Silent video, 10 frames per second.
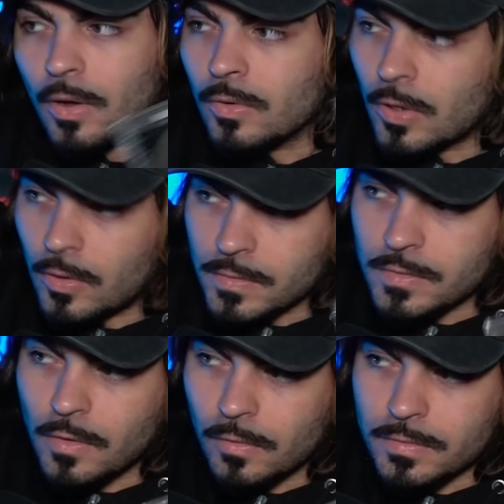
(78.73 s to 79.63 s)
On
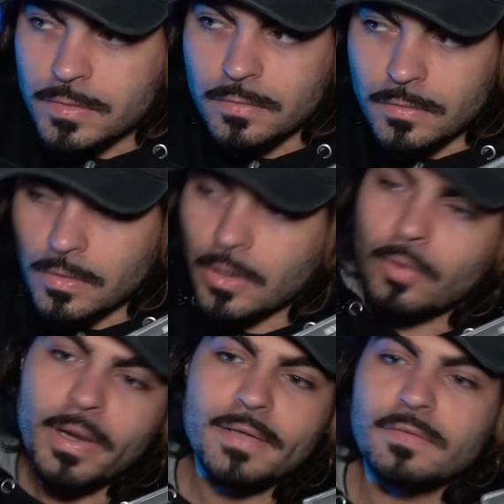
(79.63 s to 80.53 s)
consoles,
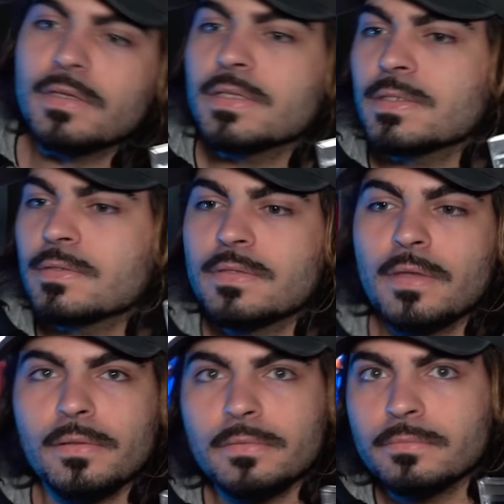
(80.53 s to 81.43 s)
collecting is
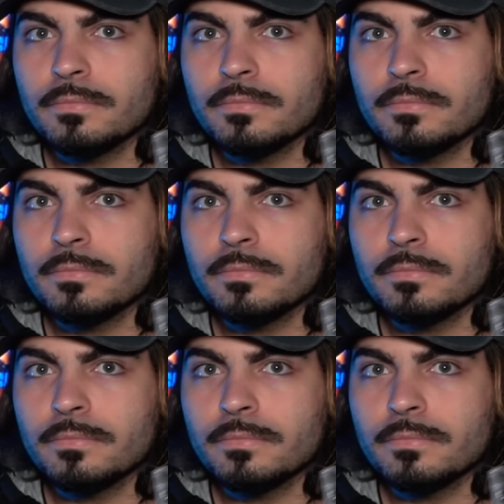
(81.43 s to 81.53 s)
still